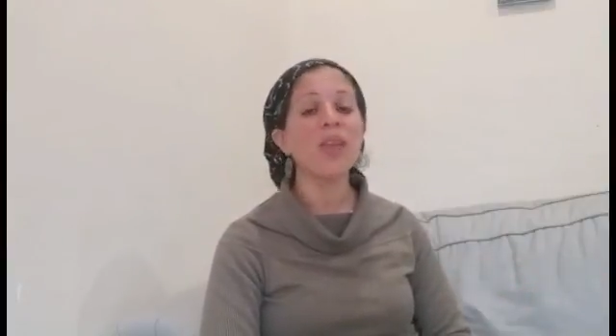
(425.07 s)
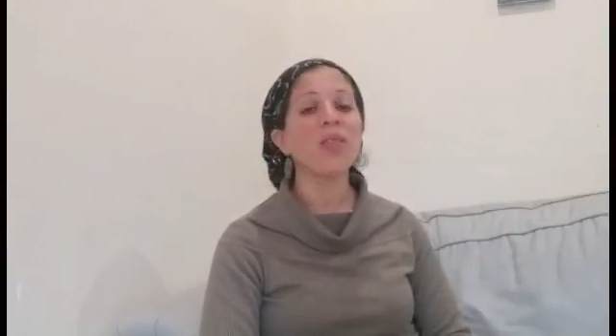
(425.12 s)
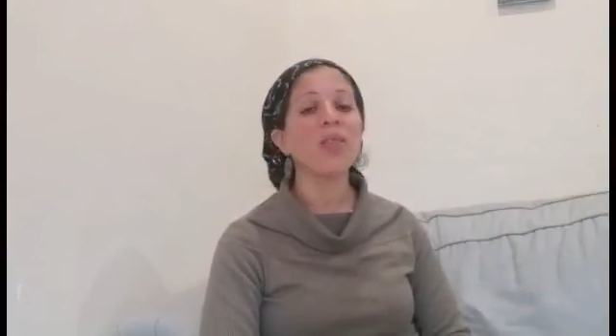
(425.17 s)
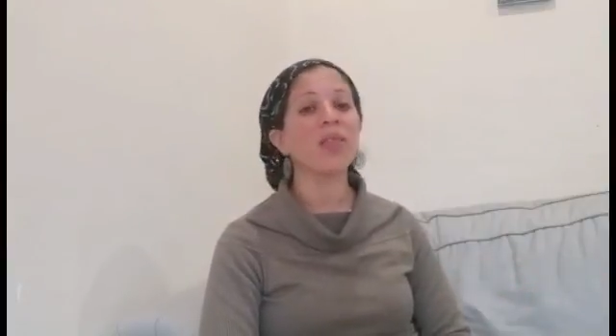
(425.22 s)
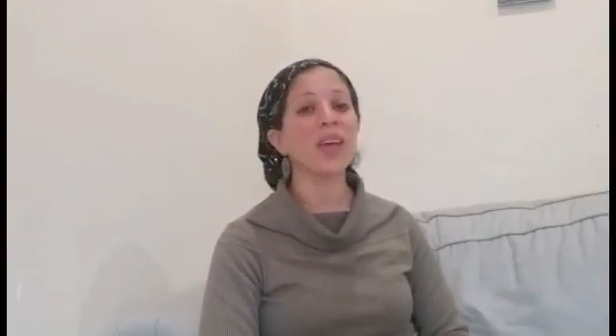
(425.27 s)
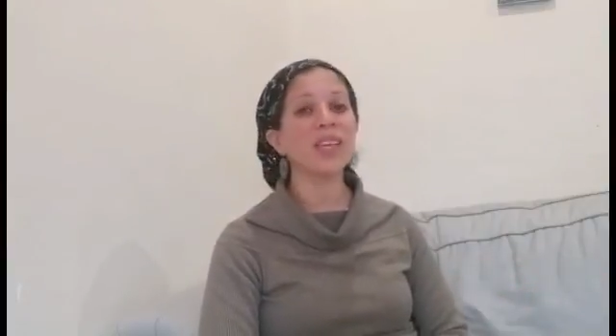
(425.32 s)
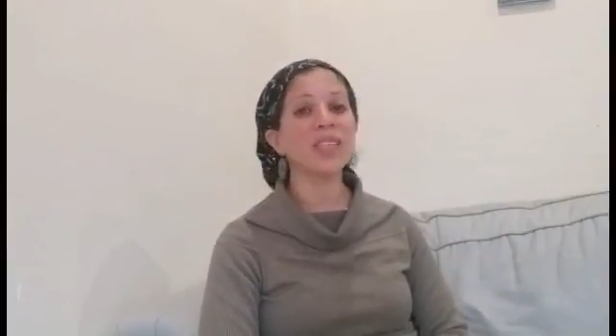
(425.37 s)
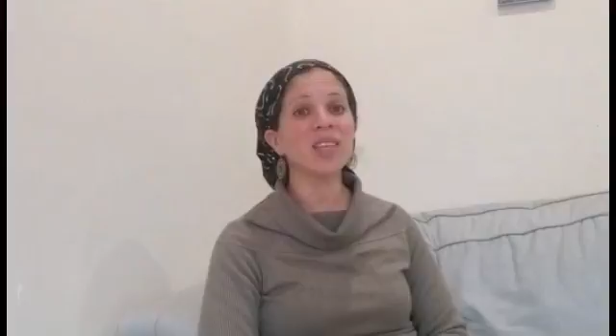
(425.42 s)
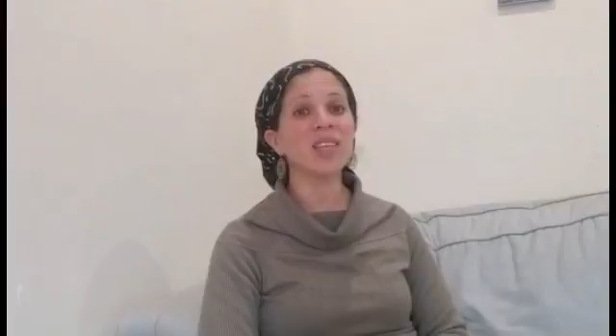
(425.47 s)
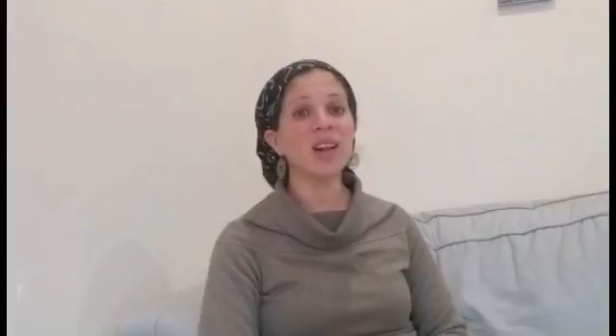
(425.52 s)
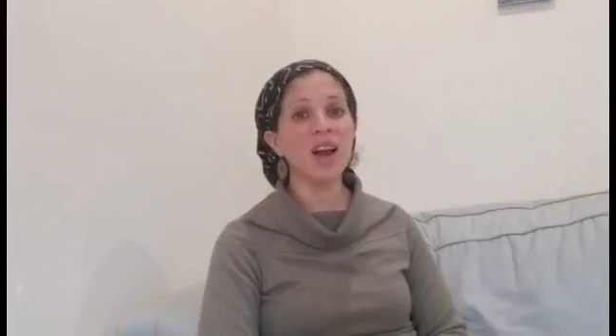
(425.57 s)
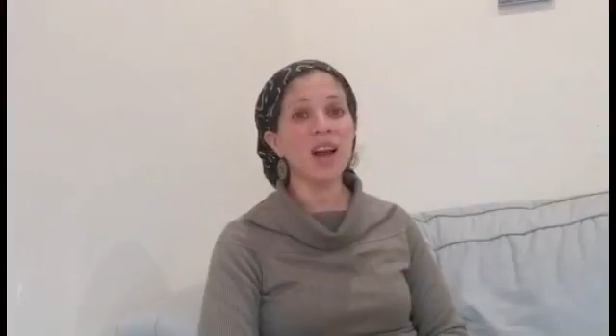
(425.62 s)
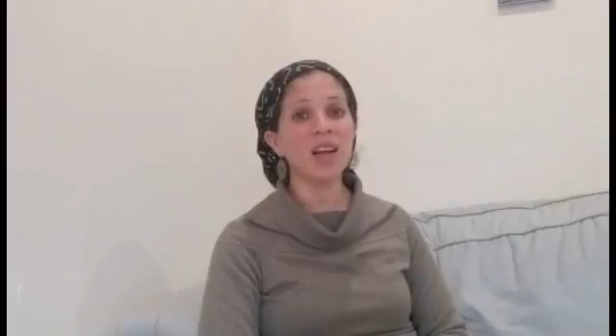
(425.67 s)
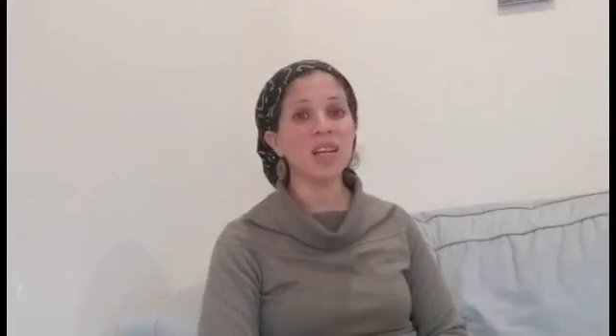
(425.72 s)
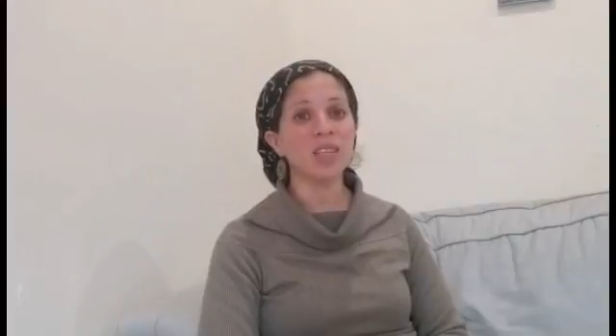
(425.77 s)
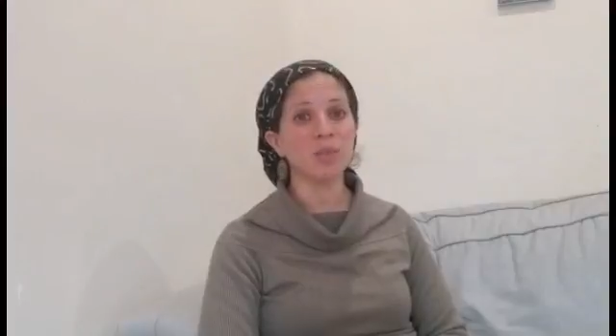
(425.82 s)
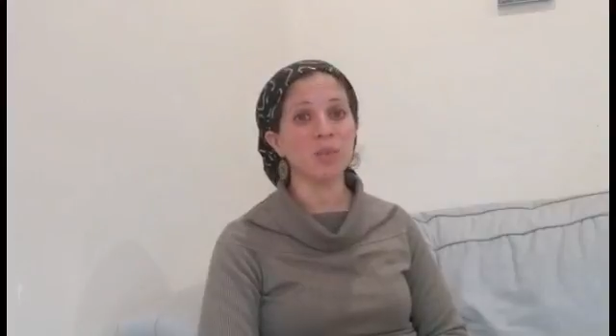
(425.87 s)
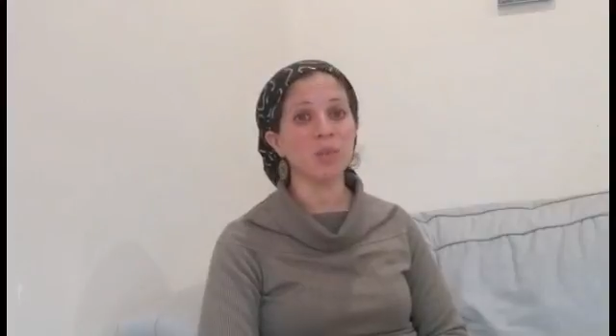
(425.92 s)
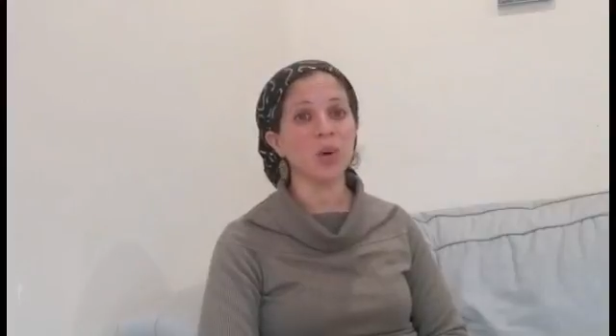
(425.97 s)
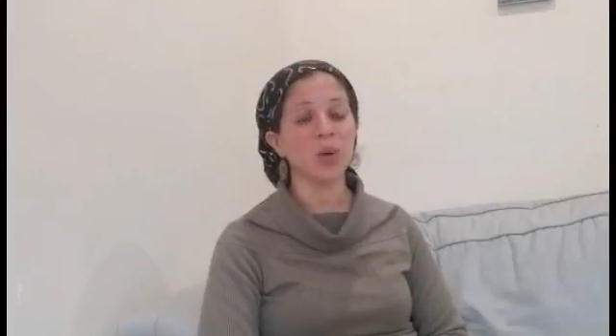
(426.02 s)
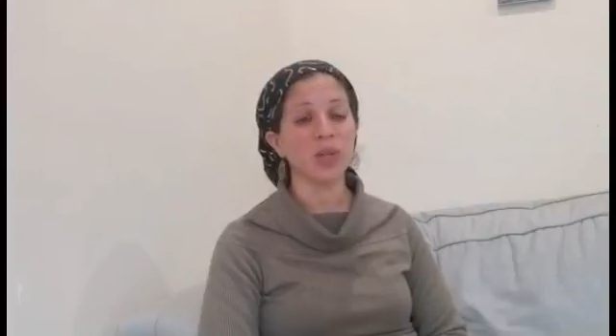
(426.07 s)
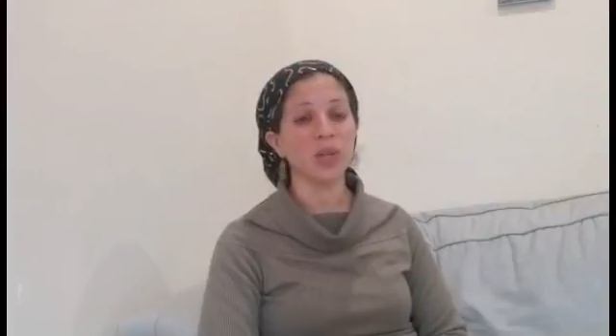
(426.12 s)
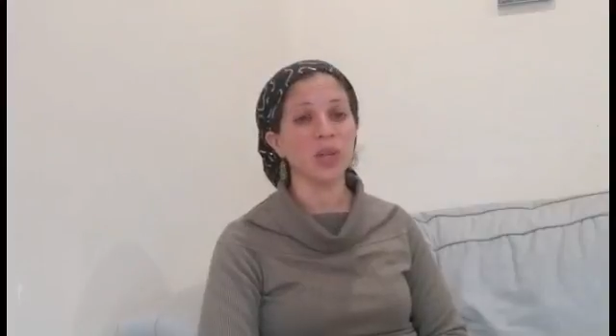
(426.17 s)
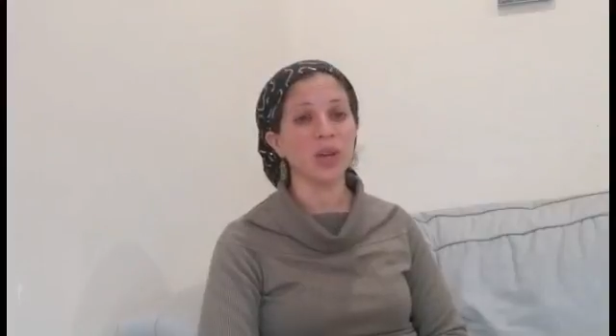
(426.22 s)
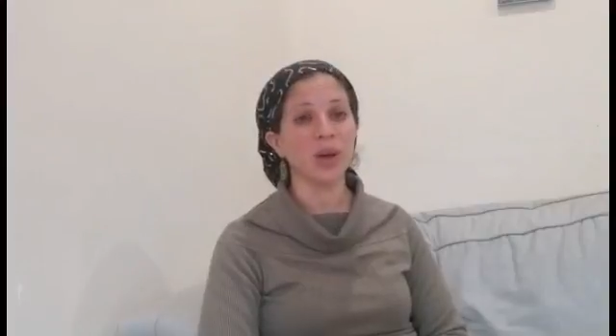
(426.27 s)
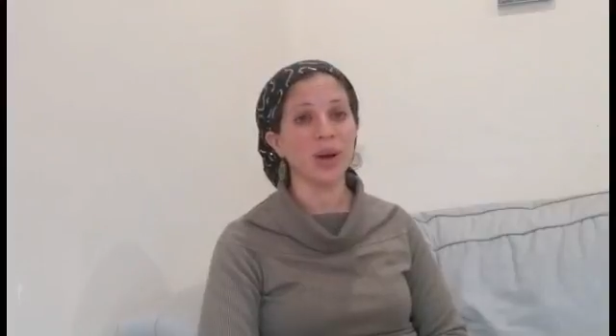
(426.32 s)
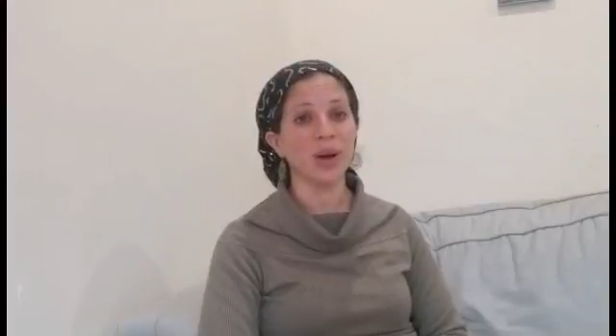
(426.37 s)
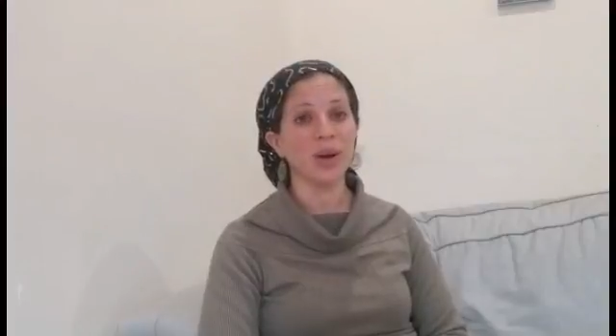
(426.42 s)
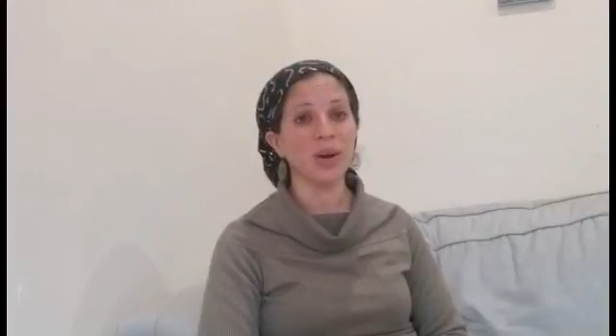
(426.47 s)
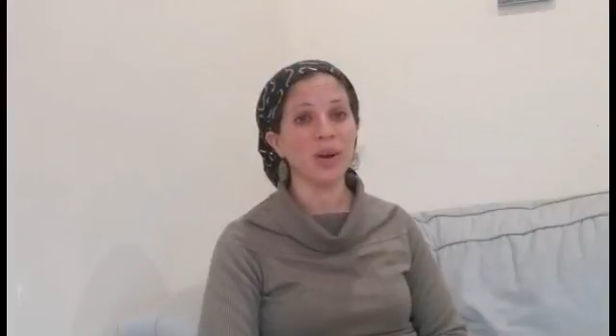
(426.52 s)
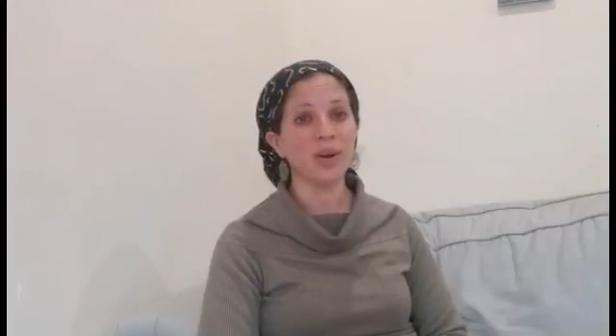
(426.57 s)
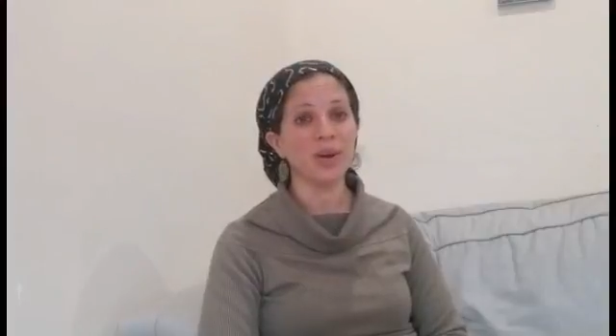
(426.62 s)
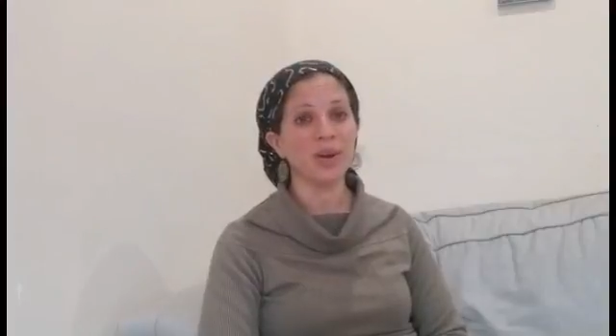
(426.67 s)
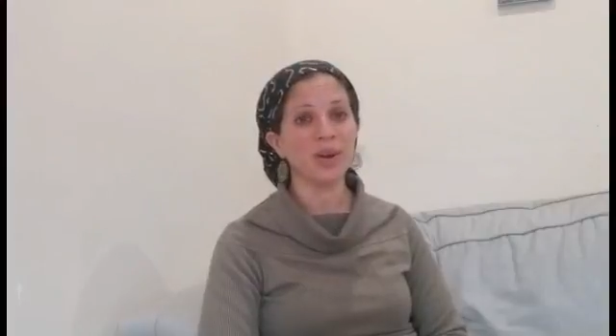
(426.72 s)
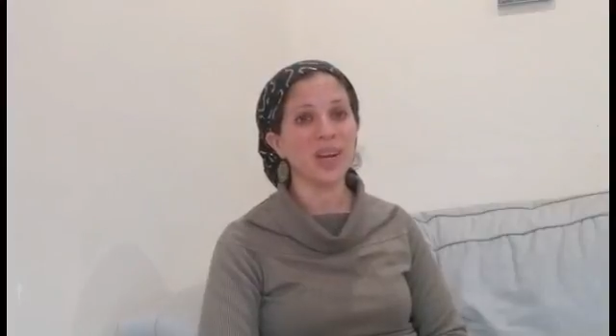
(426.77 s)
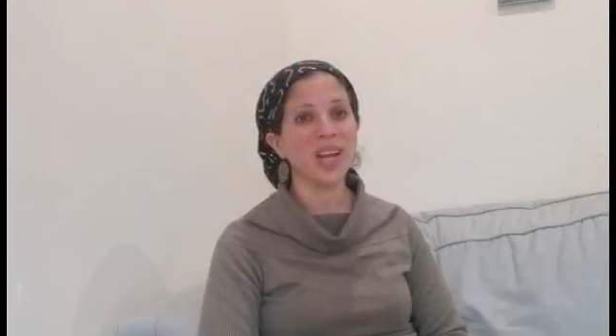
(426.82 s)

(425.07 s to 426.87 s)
There is lots more to learn.